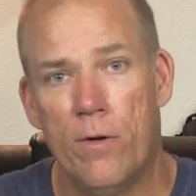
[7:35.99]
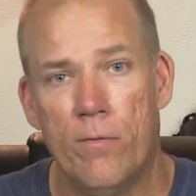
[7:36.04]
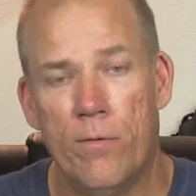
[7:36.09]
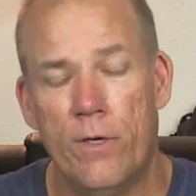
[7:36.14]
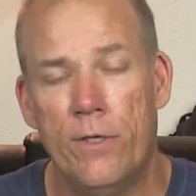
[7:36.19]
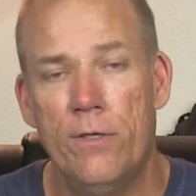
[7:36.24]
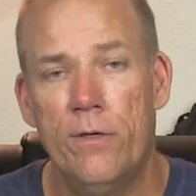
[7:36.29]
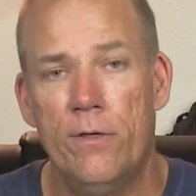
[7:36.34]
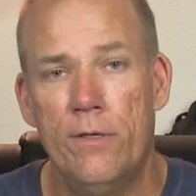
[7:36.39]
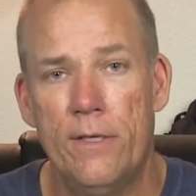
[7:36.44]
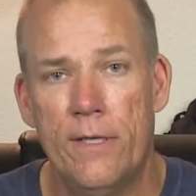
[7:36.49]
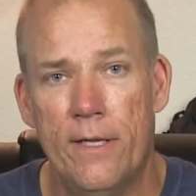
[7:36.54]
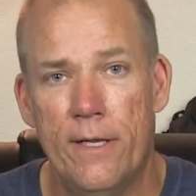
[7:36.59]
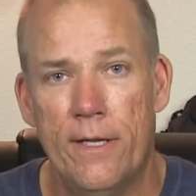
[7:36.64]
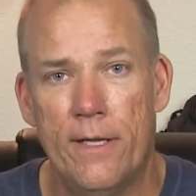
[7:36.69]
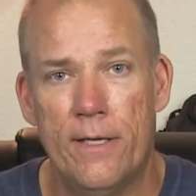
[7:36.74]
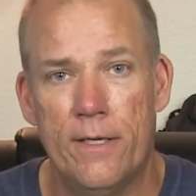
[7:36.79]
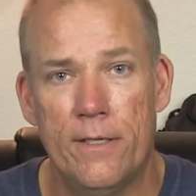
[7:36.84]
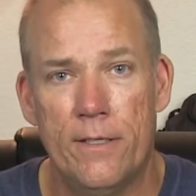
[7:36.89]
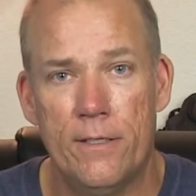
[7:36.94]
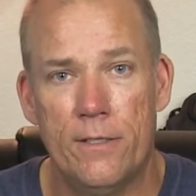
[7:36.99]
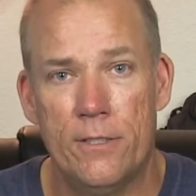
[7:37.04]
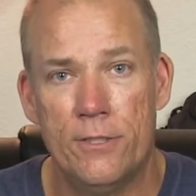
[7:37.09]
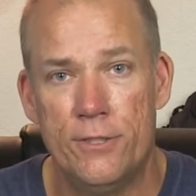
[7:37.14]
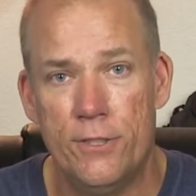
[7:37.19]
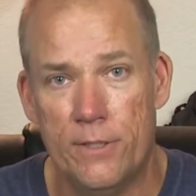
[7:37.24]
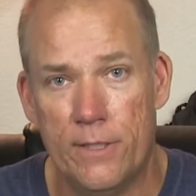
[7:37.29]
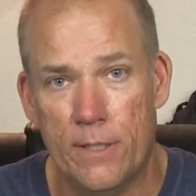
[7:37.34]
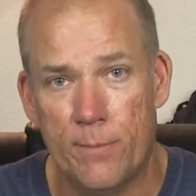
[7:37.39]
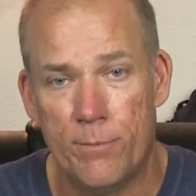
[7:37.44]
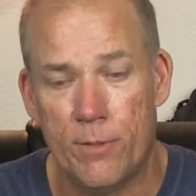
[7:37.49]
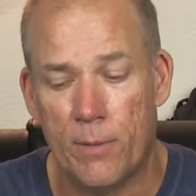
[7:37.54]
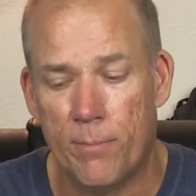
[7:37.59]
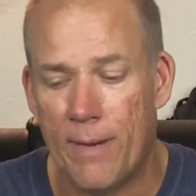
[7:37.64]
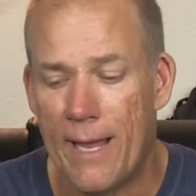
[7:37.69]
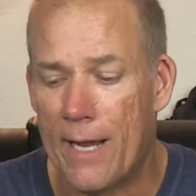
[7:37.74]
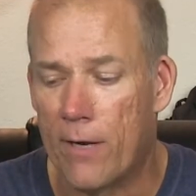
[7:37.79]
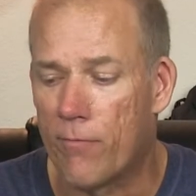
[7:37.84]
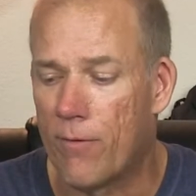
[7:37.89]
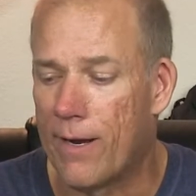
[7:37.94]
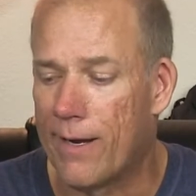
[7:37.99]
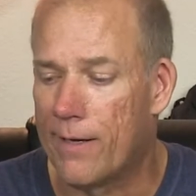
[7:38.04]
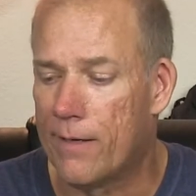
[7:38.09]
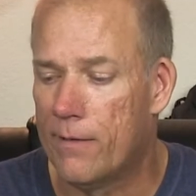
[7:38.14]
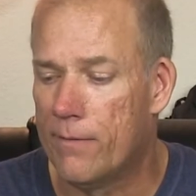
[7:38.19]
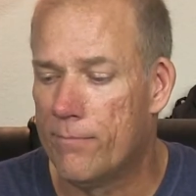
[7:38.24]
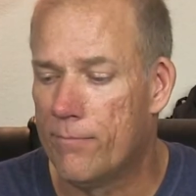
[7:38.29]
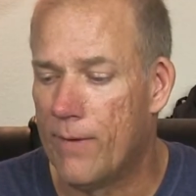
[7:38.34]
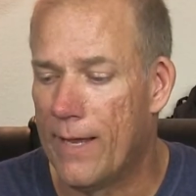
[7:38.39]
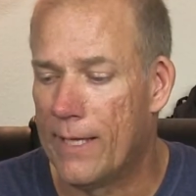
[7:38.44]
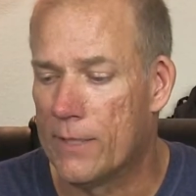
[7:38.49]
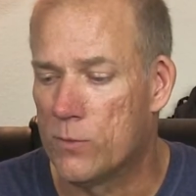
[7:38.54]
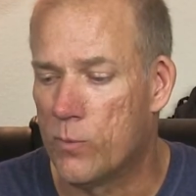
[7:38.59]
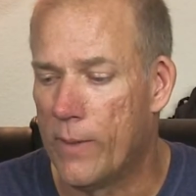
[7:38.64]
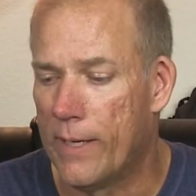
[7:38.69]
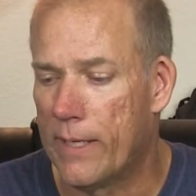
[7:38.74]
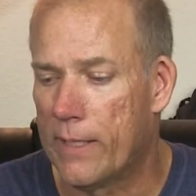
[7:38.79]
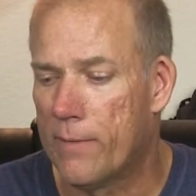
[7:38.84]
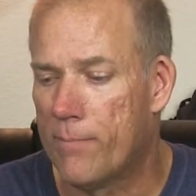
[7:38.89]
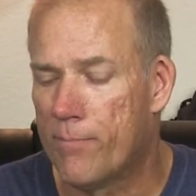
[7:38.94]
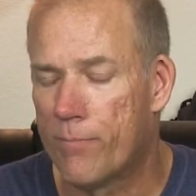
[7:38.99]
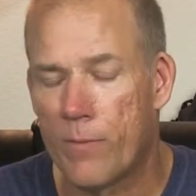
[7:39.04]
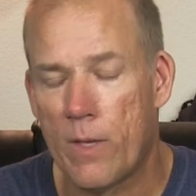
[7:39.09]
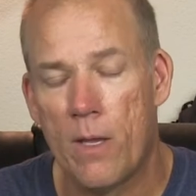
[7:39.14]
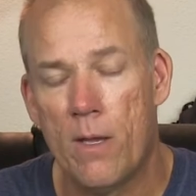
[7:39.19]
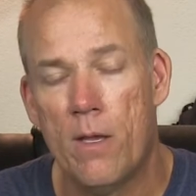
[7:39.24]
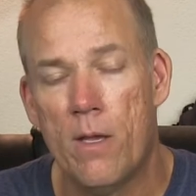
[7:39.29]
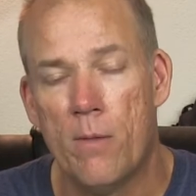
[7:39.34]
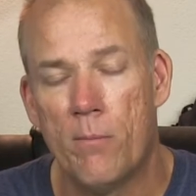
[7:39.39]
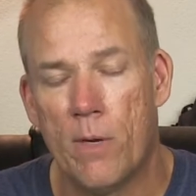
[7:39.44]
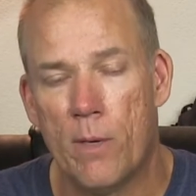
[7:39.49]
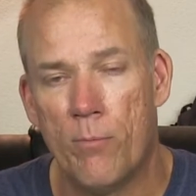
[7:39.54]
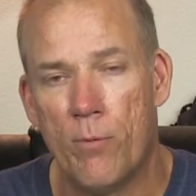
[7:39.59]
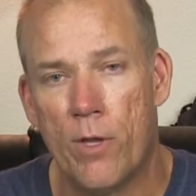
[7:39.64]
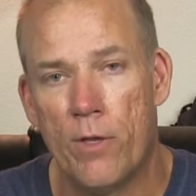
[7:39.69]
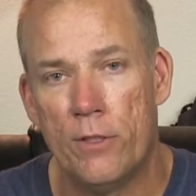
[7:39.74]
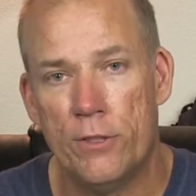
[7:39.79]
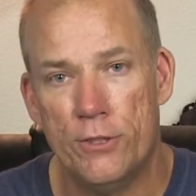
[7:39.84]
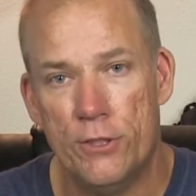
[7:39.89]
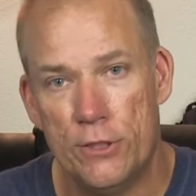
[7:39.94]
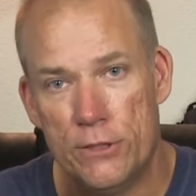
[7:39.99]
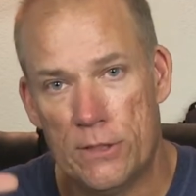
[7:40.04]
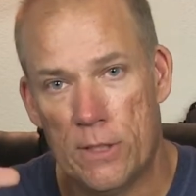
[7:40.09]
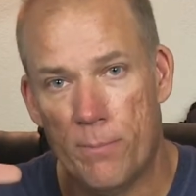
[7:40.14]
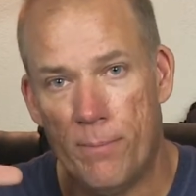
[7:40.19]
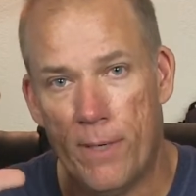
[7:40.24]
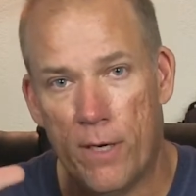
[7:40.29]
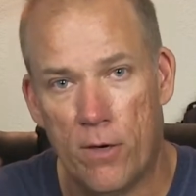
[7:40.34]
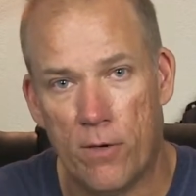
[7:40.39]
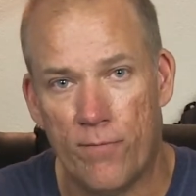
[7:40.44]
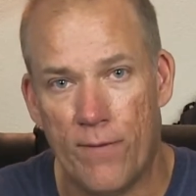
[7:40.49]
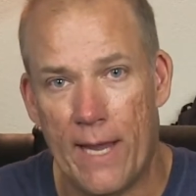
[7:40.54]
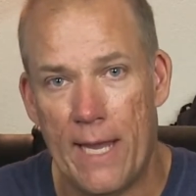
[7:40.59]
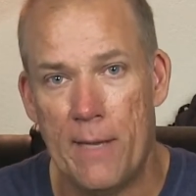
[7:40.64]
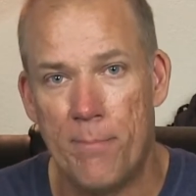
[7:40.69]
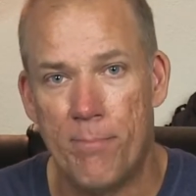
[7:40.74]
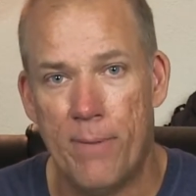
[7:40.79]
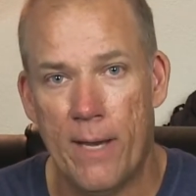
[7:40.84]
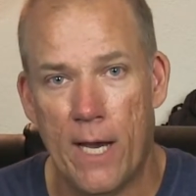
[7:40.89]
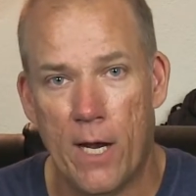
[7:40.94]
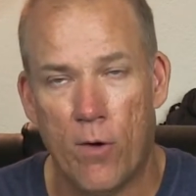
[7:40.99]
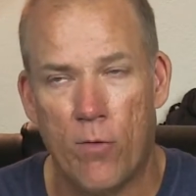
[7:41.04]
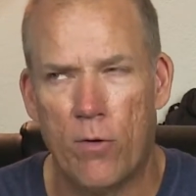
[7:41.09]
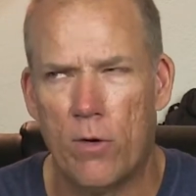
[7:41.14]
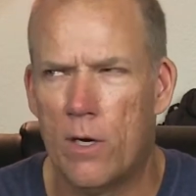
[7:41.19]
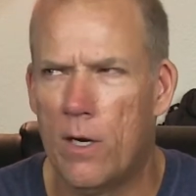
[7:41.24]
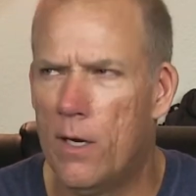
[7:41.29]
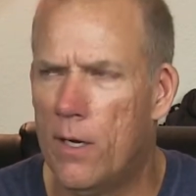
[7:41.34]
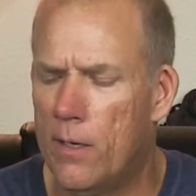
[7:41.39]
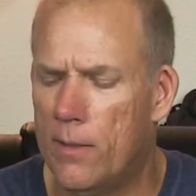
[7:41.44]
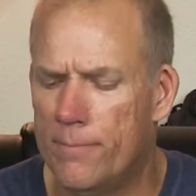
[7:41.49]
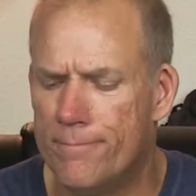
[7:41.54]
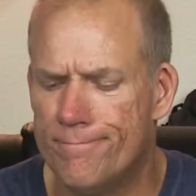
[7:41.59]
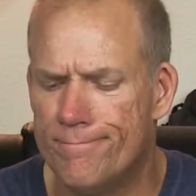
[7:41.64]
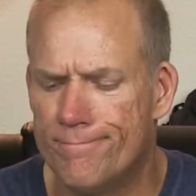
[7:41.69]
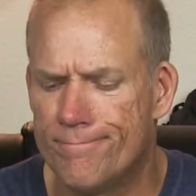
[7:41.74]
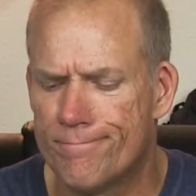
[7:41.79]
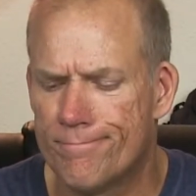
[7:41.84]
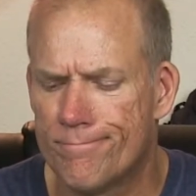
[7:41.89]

We're doing the shooting up there at Black Rock last week. My brother's using a pair of 8-power